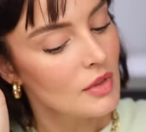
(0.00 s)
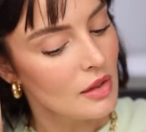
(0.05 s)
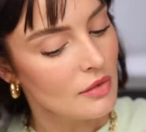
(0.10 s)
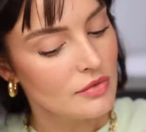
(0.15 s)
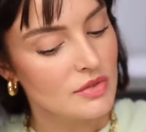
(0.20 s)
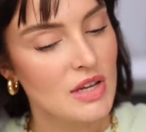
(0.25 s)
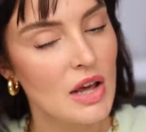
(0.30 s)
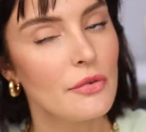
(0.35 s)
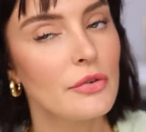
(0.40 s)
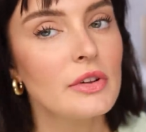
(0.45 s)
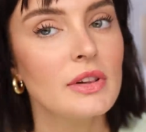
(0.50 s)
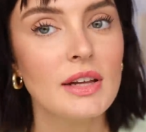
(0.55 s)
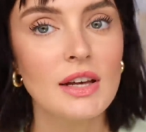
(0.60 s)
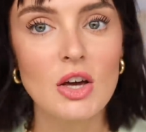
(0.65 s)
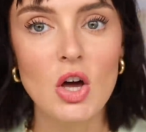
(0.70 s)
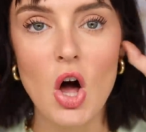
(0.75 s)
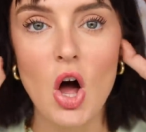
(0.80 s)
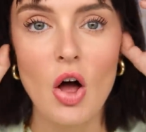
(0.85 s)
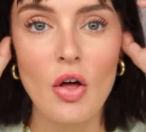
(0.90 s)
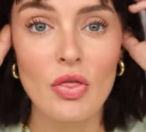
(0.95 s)
They've definitely
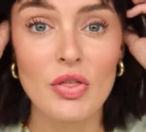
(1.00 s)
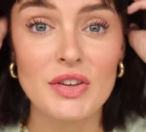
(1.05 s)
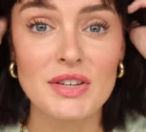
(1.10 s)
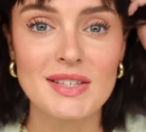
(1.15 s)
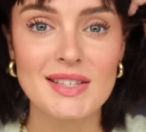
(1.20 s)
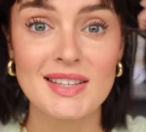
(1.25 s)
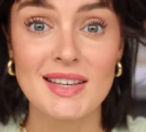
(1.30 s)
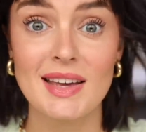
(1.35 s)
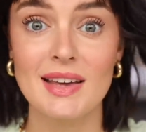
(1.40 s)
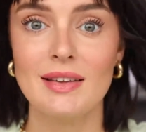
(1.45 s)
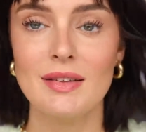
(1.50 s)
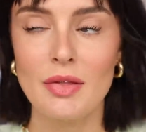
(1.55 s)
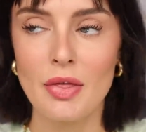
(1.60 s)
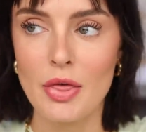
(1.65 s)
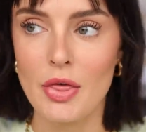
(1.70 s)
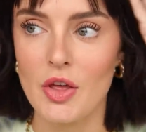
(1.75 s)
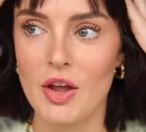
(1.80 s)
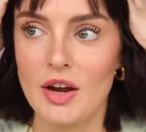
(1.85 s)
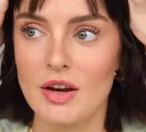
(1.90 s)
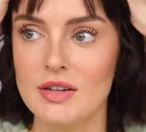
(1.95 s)
got the skin
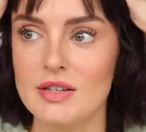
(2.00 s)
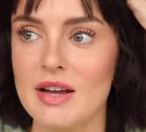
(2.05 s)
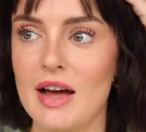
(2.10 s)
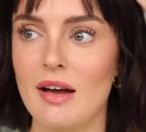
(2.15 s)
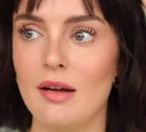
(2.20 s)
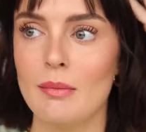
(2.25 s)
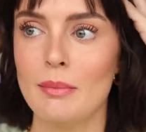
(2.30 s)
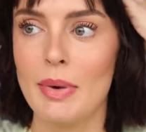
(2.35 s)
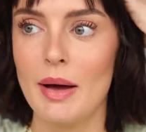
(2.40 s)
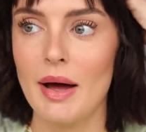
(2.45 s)
thing down